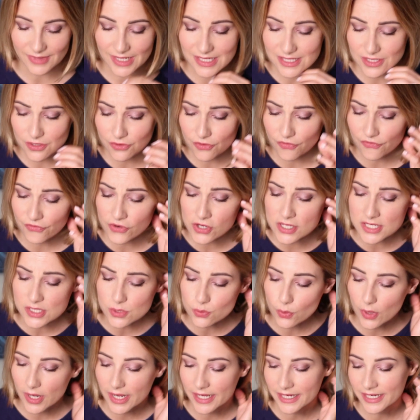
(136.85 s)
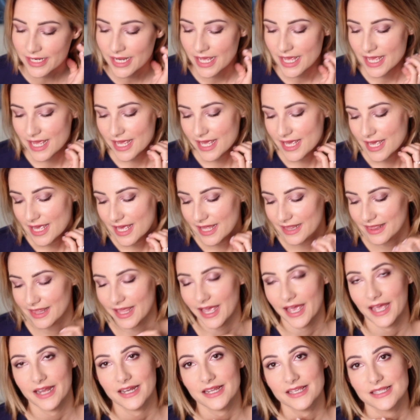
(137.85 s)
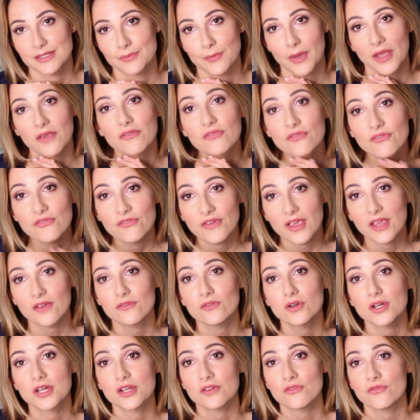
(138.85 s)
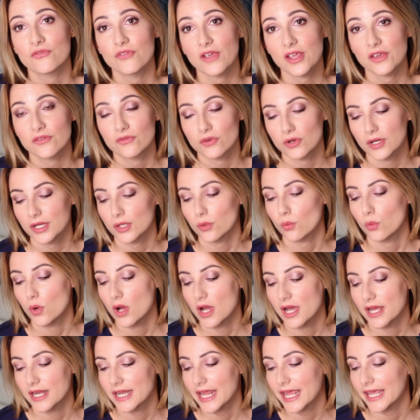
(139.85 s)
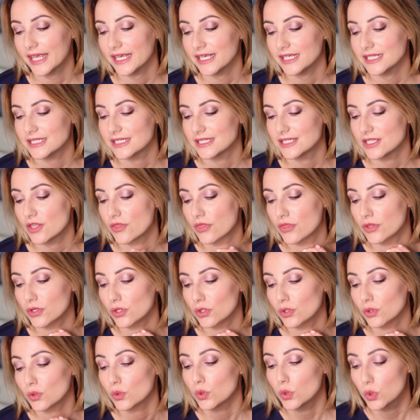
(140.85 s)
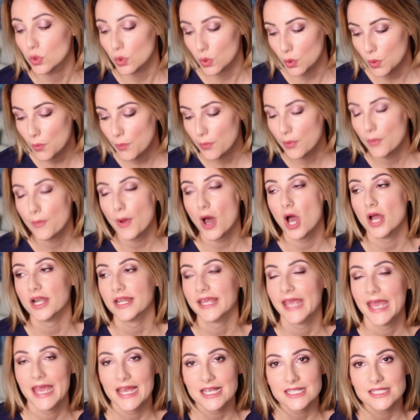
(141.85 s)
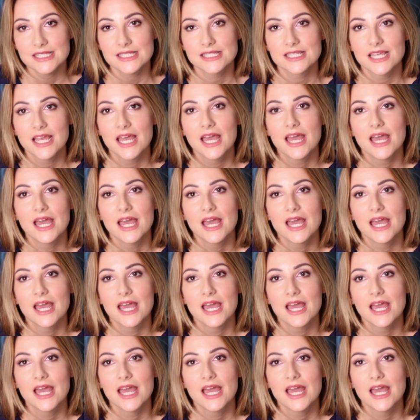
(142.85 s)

So the first one that is my favorite one is the Goob podcast.